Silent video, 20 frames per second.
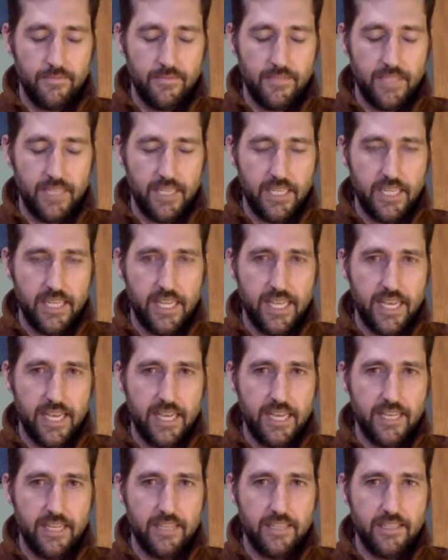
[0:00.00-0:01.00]
And in the
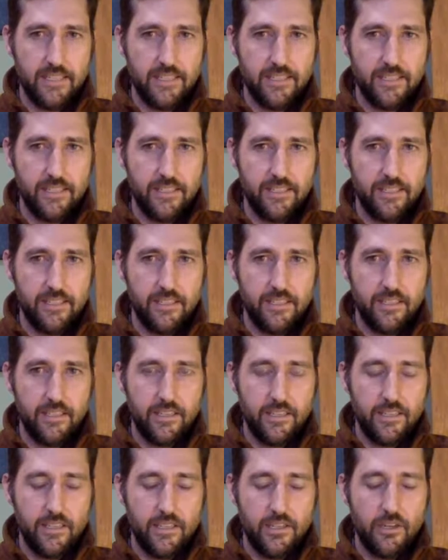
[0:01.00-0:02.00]
end,
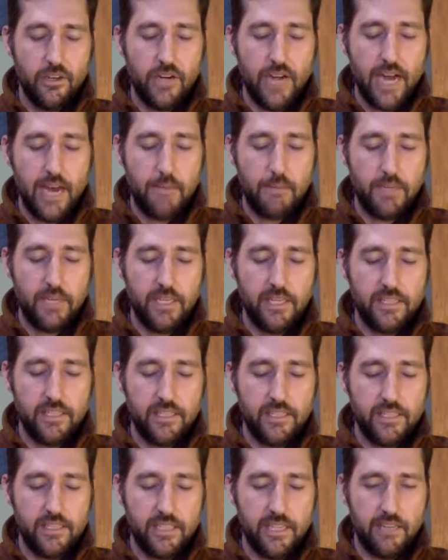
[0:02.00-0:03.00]
your
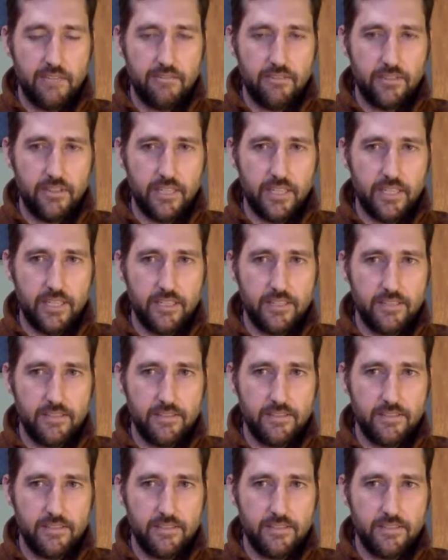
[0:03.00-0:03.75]
happiness and suffering